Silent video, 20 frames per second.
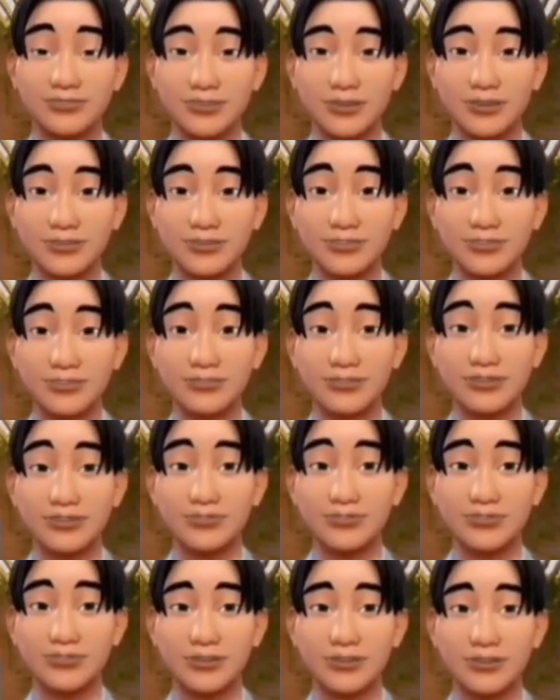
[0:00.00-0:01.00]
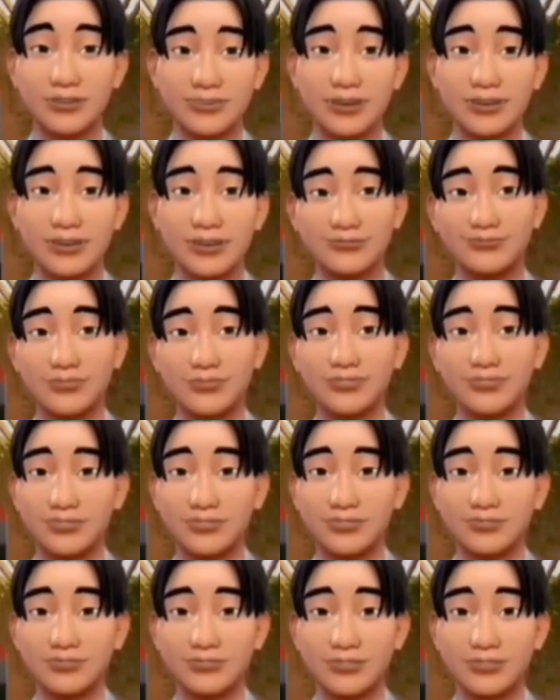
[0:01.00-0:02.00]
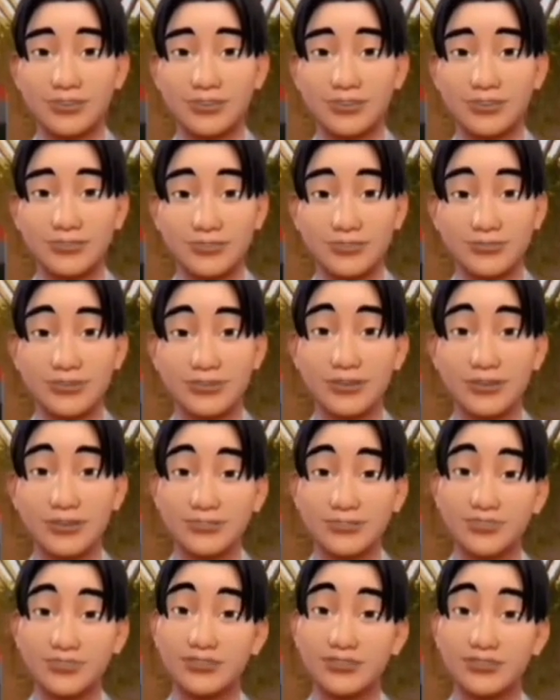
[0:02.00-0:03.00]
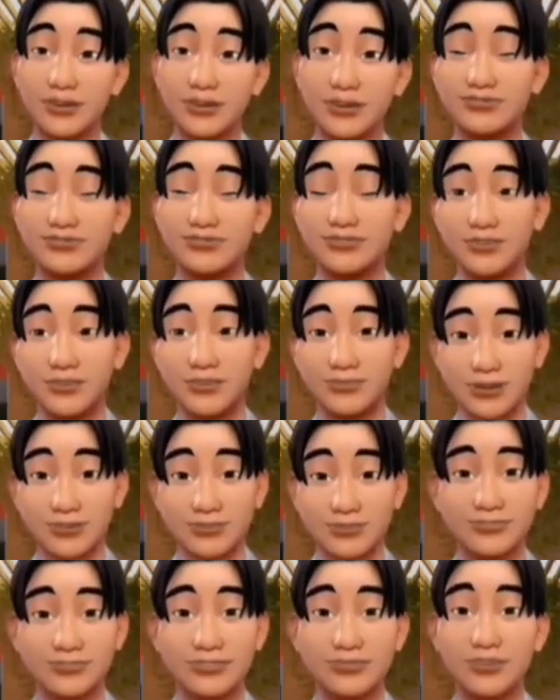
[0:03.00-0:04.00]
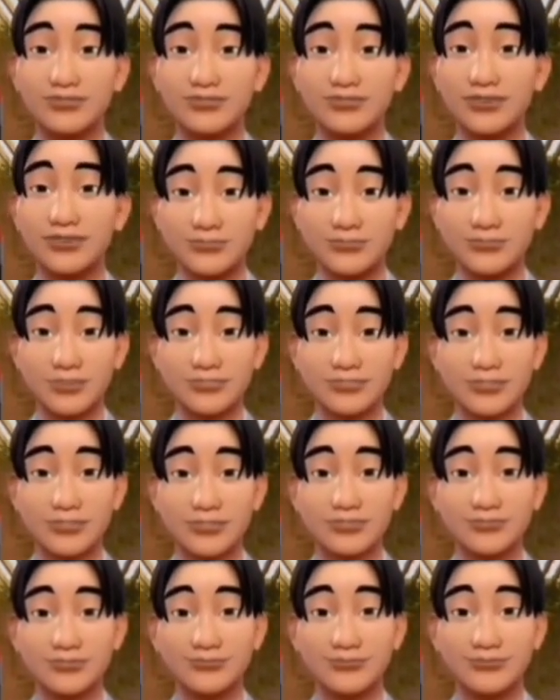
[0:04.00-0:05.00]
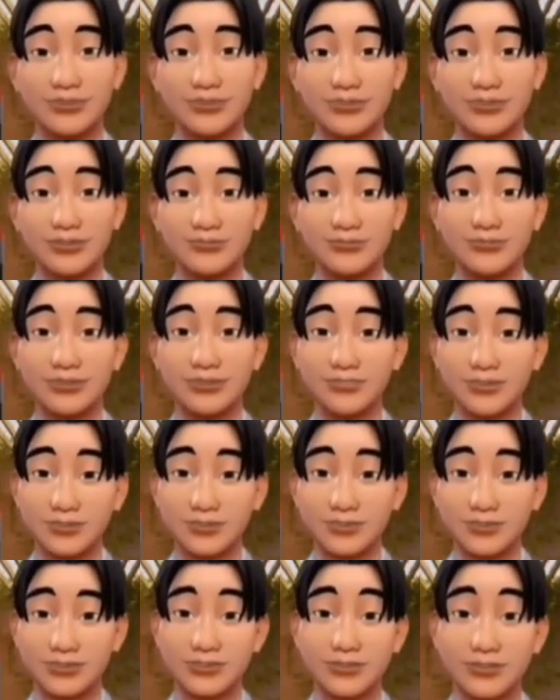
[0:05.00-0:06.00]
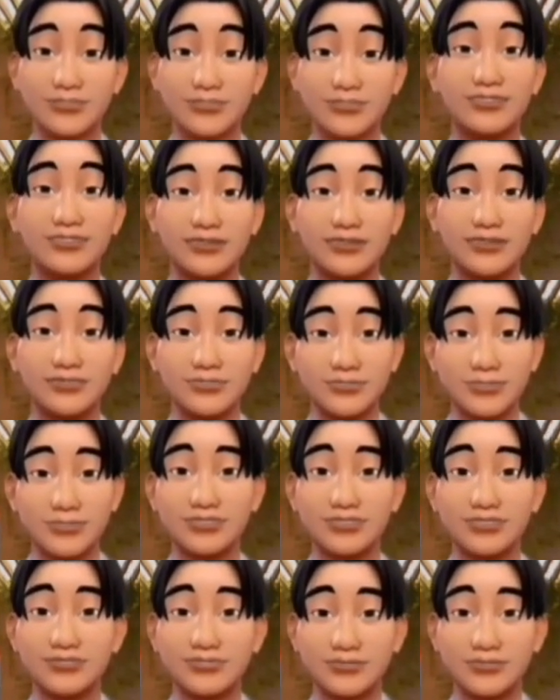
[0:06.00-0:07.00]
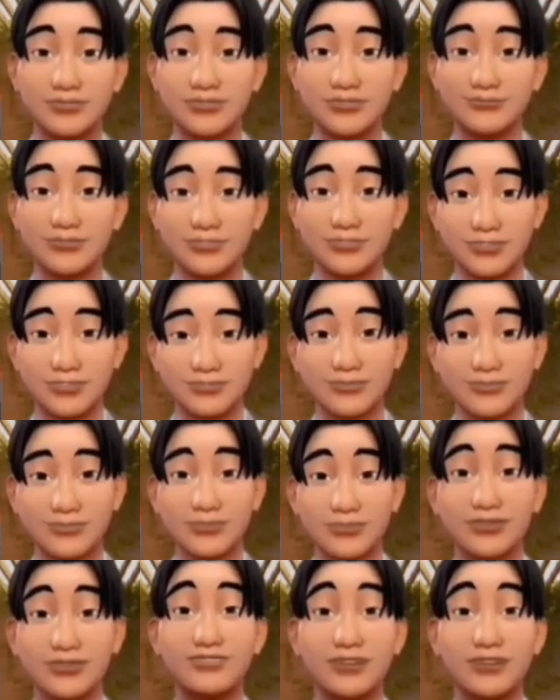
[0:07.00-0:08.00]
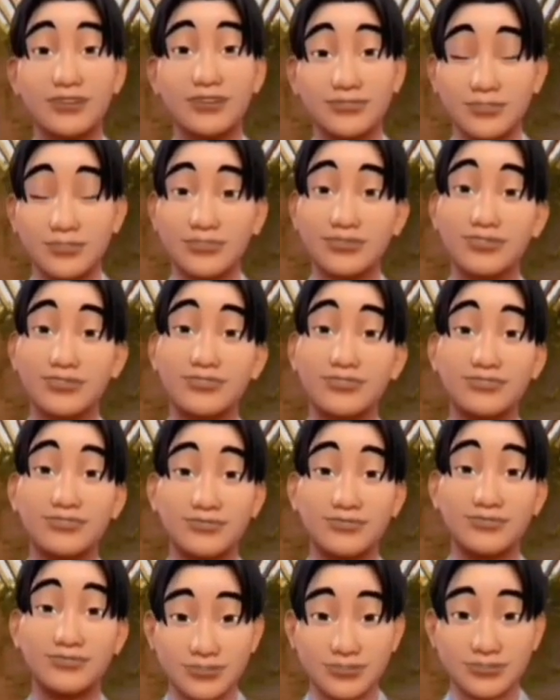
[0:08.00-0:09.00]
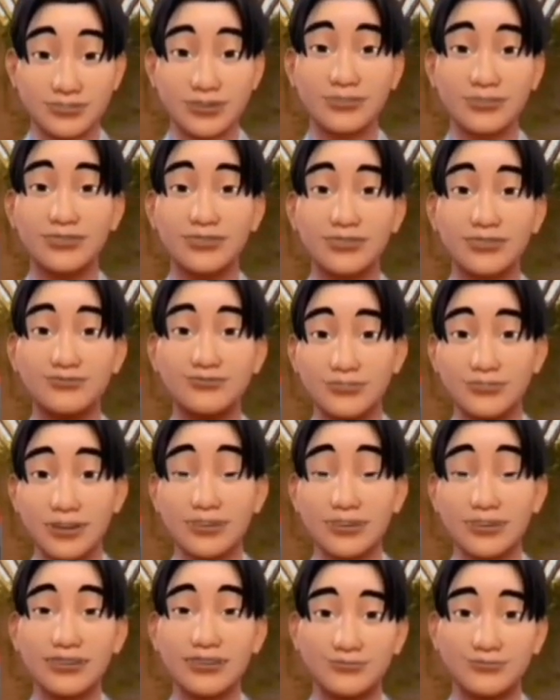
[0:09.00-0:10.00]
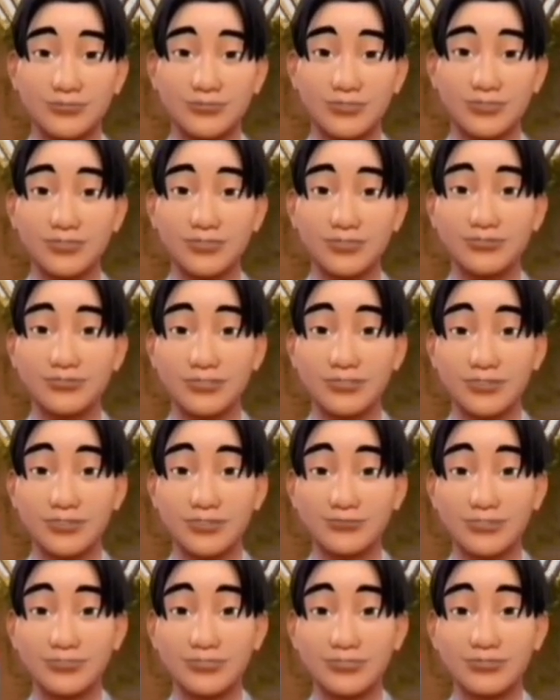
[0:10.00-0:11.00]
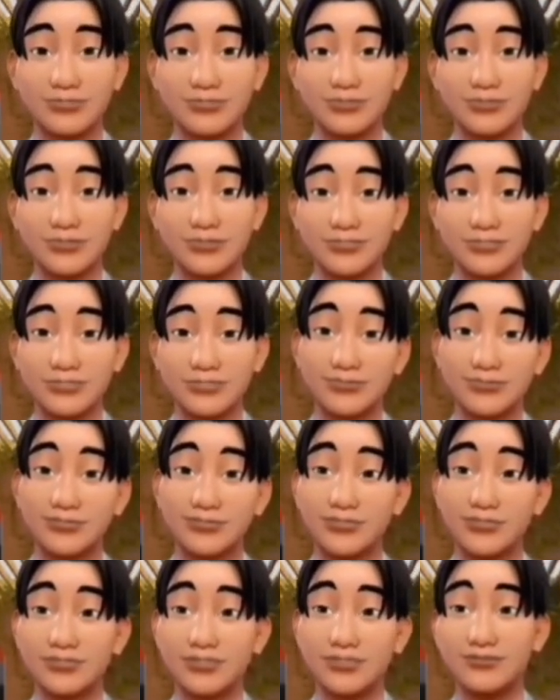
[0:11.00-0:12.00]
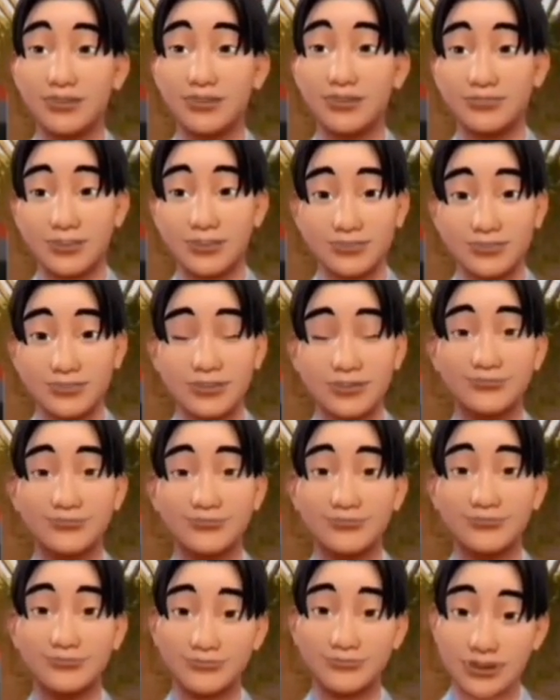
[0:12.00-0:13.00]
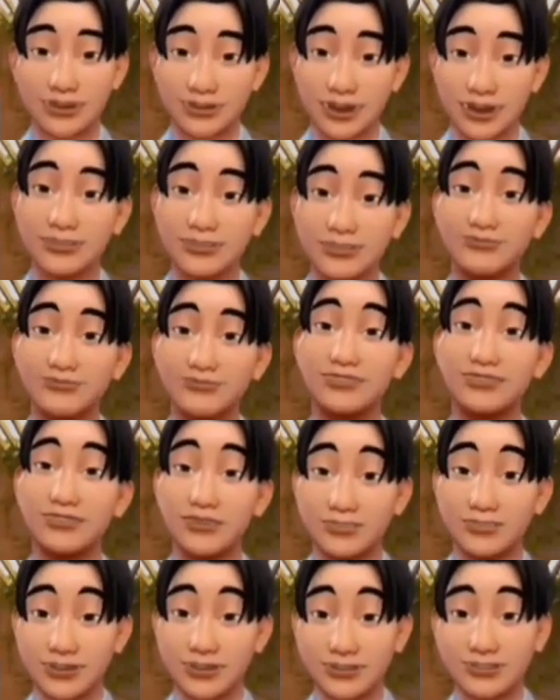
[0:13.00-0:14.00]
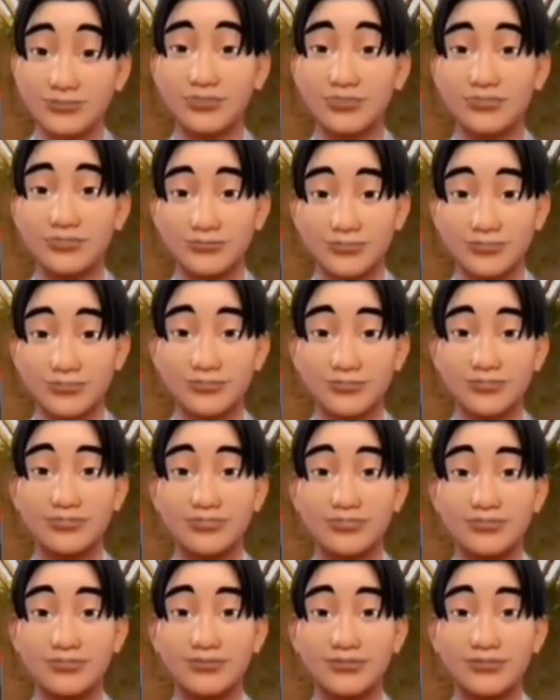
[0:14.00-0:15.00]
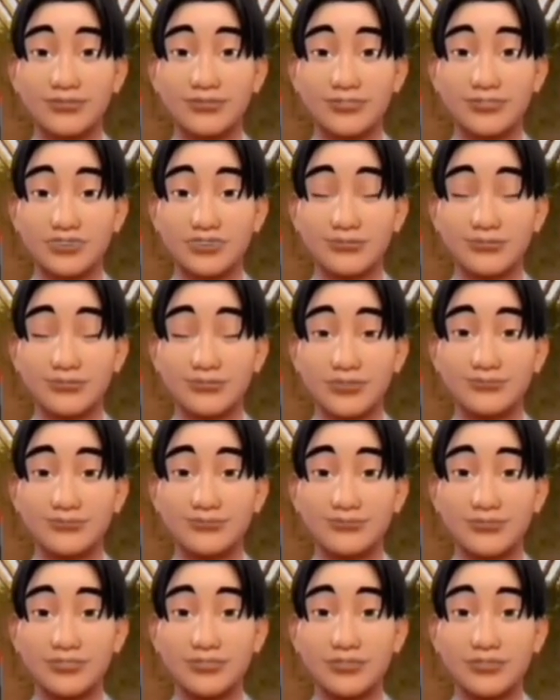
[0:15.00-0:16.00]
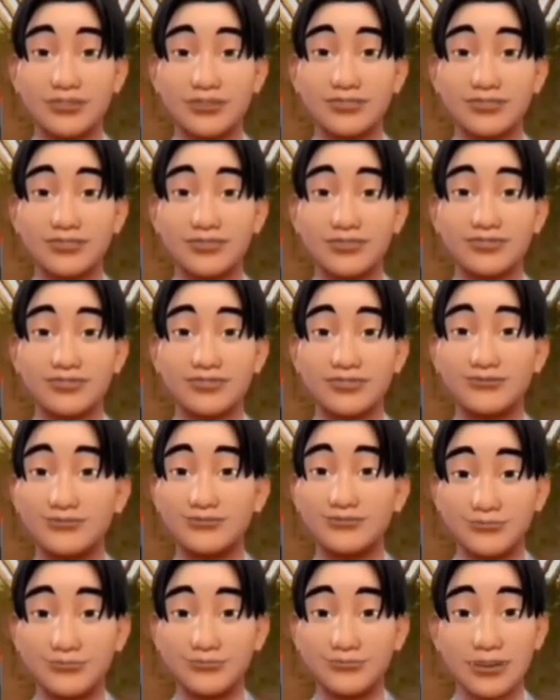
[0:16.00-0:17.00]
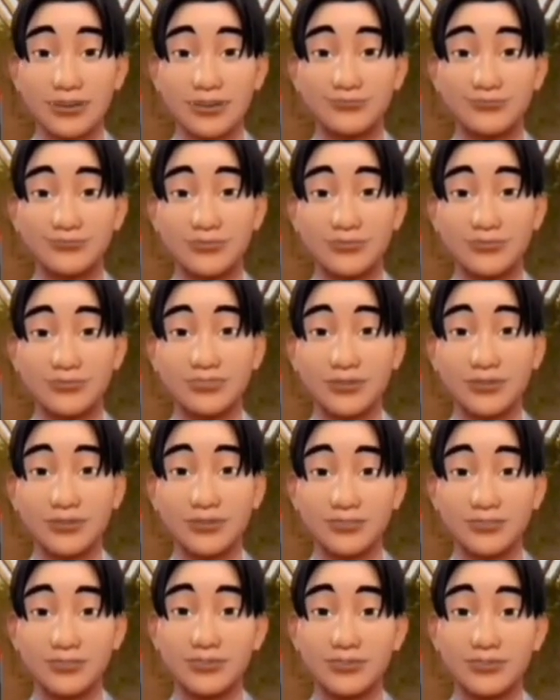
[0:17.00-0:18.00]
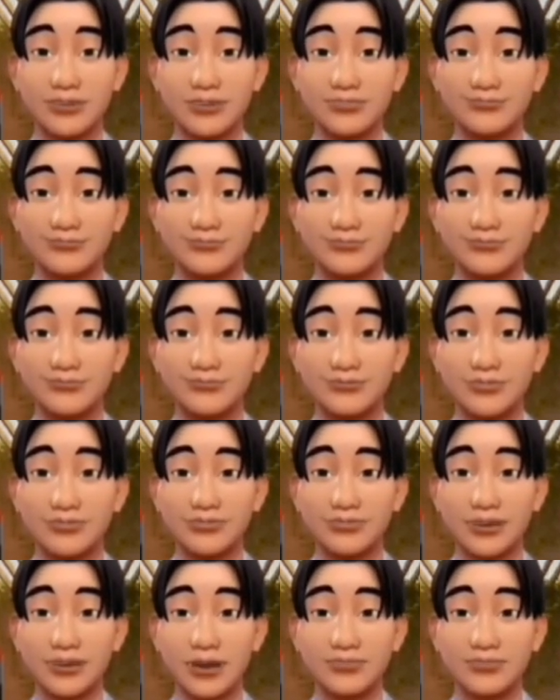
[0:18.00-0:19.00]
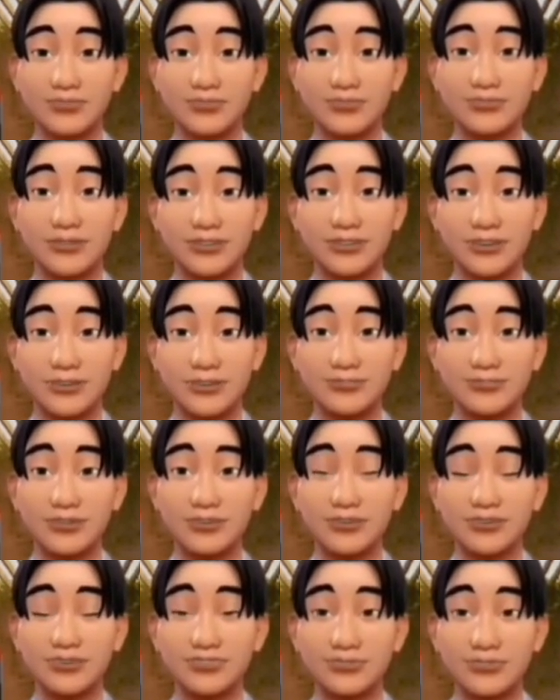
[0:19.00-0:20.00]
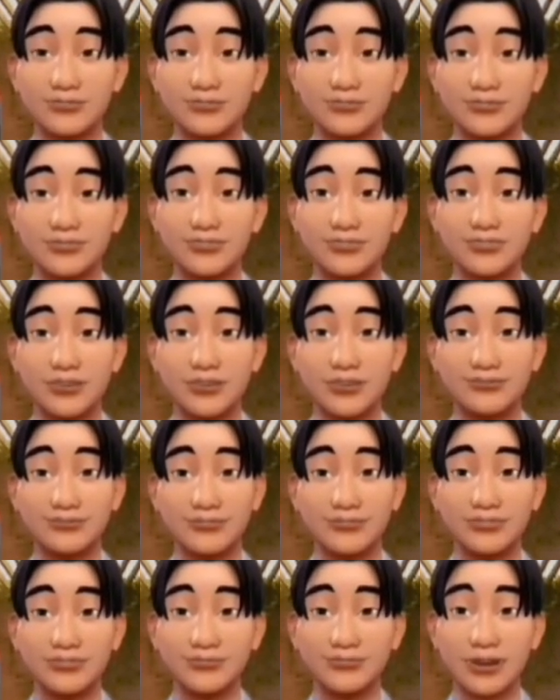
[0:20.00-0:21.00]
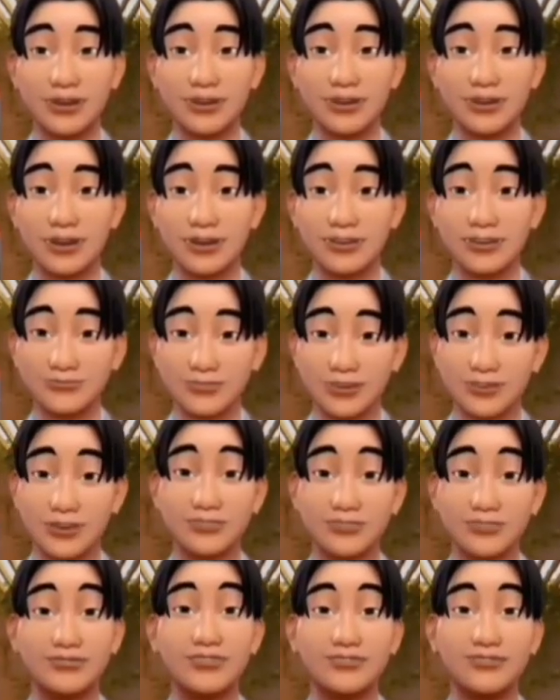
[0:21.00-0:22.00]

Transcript: For newer properties, I haven't rented it yet, but I may in future if I want to. But yeah, that's how it works, guys. So I have described this in details and I have managed to do it successfully. If you have any question, anything that you want to ask me, feel free to write. And if you haven't, please subscribe to the channel. Thanks for watching. Please subscribe to the channel.